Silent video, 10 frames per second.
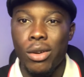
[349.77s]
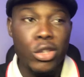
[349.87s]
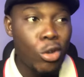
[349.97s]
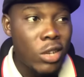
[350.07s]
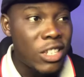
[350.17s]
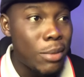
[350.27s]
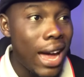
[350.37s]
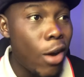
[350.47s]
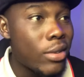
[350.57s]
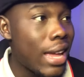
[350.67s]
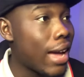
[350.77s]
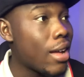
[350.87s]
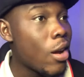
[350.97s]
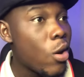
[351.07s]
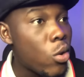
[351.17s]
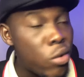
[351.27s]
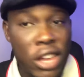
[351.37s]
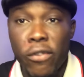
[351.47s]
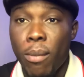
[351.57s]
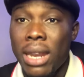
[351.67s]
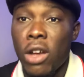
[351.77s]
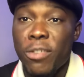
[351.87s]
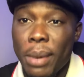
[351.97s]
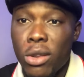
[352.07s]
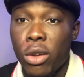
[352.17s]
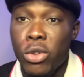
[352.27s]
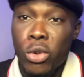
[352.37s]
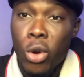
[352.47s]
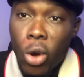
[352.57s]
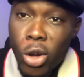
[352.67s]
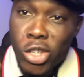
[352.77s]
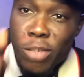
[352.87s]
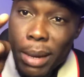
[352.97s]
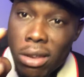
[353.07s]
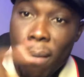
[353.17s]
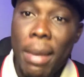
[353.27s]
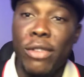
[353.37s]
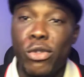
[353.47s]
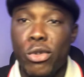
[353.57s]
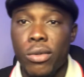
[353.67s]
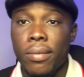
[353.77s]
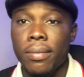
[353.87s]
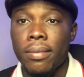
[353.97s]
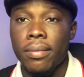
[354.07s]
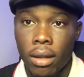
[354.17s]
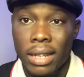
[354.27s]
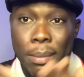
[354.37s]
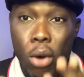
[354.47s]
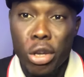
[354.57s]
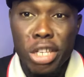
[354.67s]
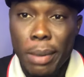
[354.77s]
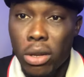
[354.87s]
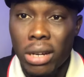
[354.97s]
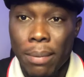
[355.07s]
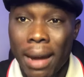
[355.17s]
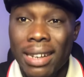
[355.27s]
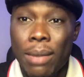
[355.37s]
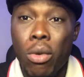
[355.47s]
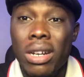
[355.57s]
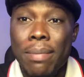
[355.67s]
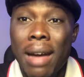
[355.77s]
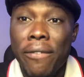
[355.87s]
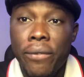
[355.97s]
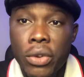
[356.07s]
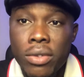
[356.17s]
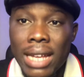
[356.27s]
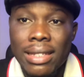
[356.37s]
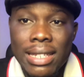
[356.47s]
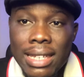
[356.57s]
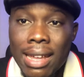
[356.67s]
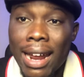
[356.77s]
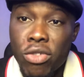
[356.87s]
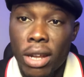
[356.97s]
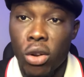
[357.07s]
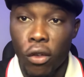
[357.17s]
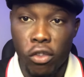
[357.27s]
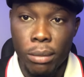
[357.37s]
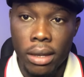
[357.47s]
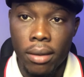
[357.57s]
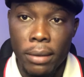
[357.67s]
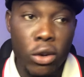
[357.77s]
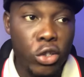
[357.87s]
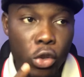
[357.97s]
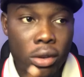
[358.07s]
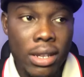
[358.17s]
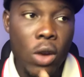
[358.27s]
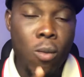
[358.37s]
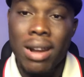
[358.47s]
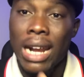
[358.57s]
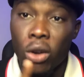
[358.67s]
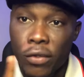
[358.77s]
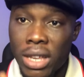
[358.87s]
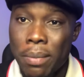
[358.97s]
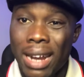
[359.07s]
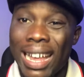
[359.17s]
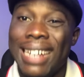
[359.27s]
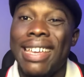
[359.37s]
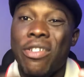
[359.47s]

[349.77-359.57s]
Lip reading: Don't always out there looking for men that will spend on you. Also spend on men too. The more you spend on a man, the more the man feels that this girl actually loves me. Because only a woman that loves a man can